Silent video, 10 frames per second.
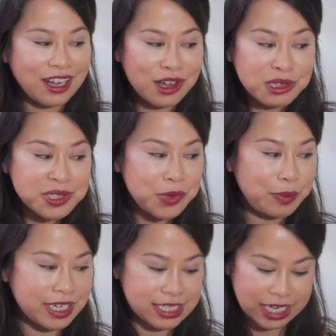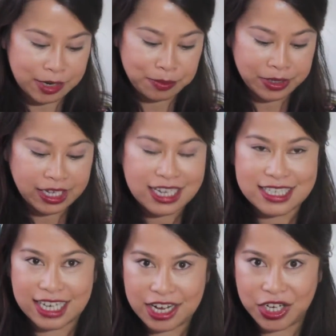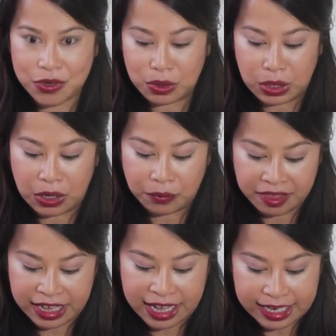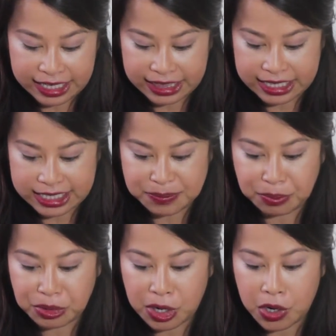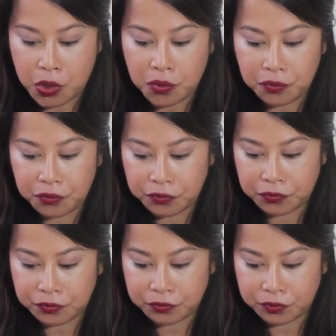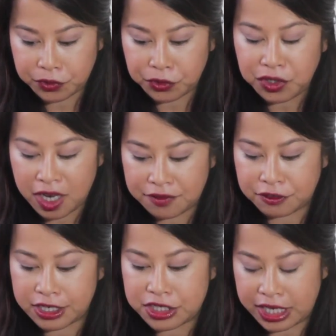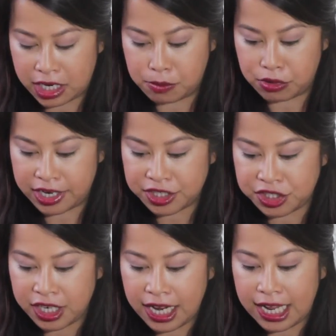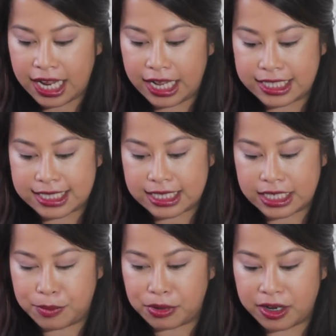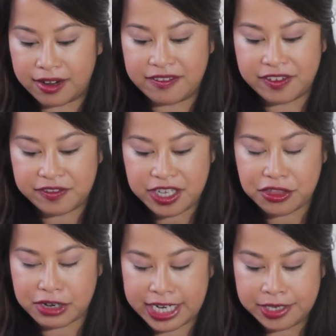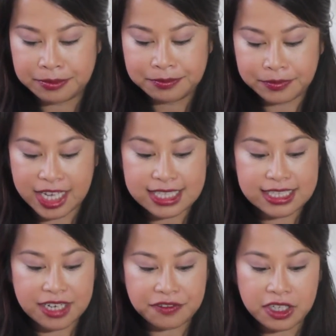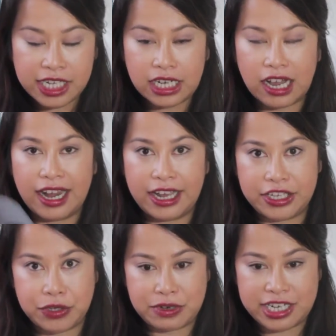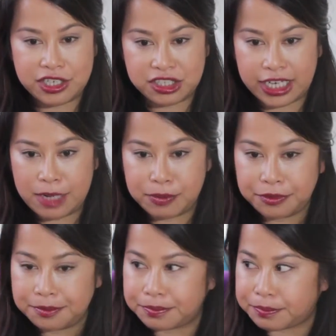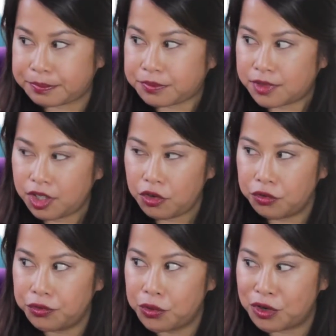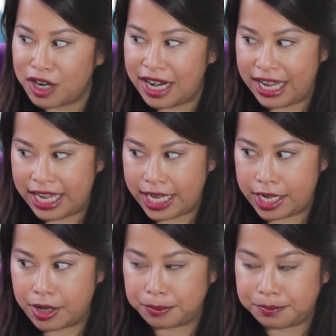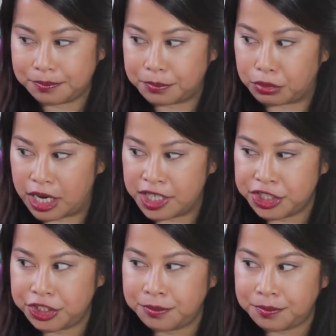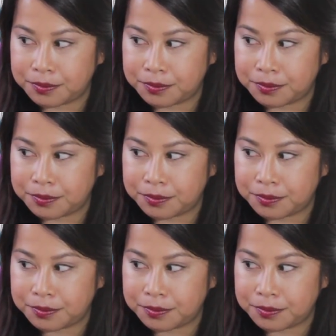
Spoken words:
I also picked up, to kind of go along with that, this Pro Full Coverage Airbrush. It's number 53. It's definitely got a unique shape for a brush.